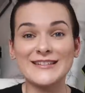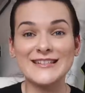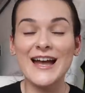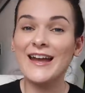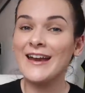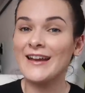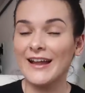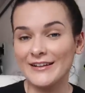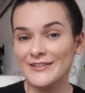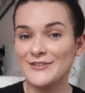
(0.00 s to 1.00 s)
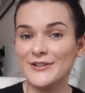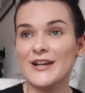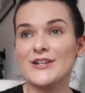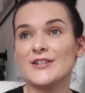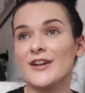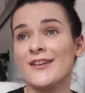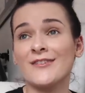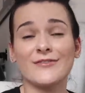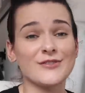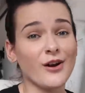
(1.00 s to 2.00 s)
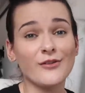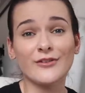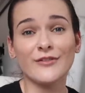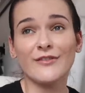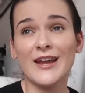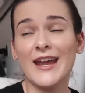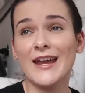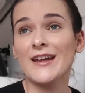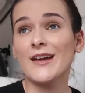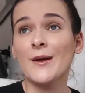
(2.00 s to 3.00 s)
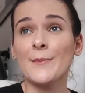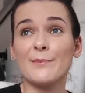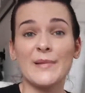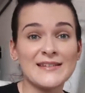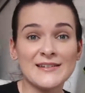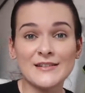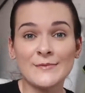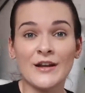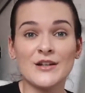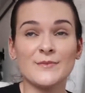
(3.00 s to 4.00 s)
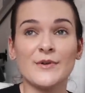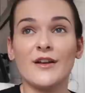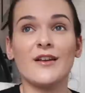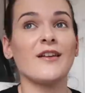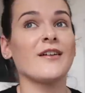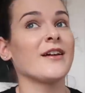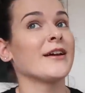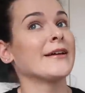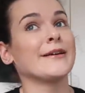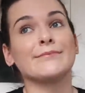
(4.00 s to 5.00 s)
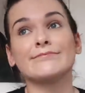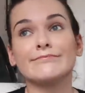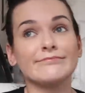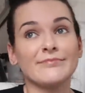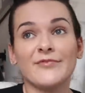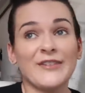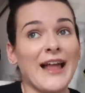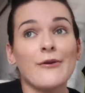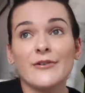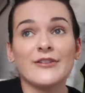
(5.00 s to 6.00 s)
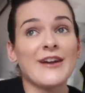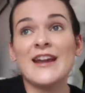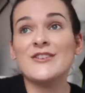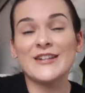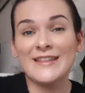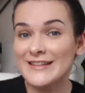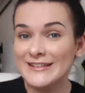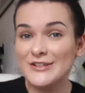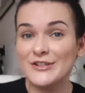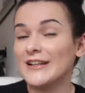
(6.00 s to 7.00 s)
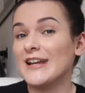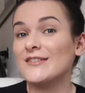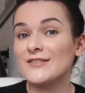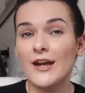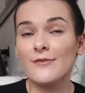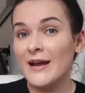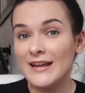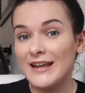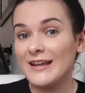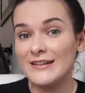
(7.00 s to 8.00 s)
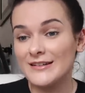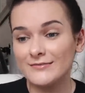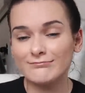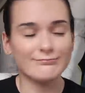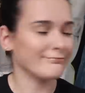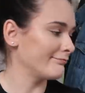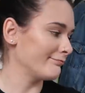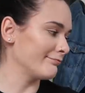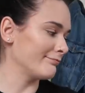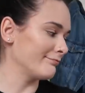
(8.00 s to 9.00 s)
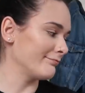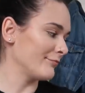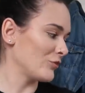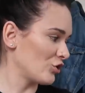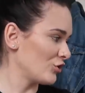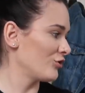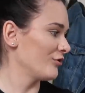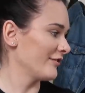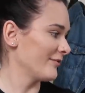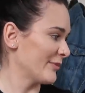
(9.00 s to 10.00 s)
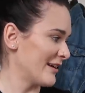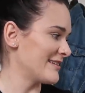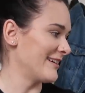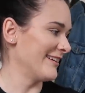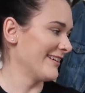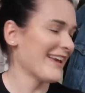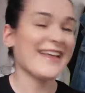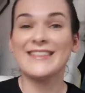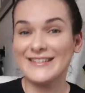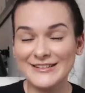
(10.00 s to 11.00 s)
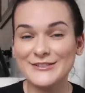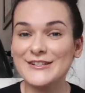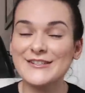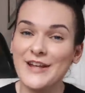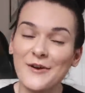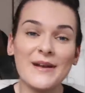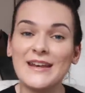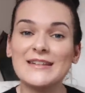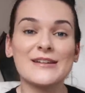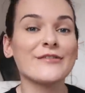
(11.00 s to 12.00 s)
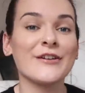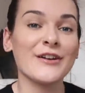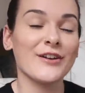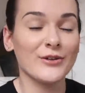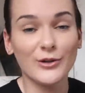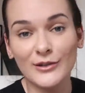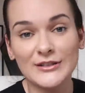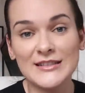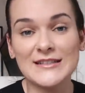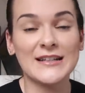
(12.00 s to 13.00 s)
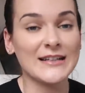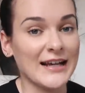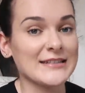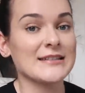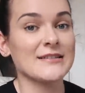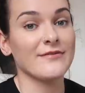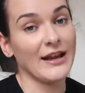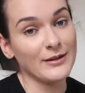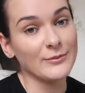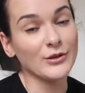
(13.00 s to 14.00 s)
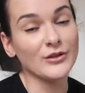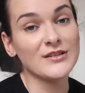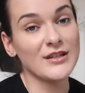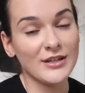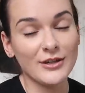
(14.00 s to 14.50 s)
design, illustration, photography, business management, flower arranging, there's literally so many, shh, printer. There's literally so many different courses and classes available to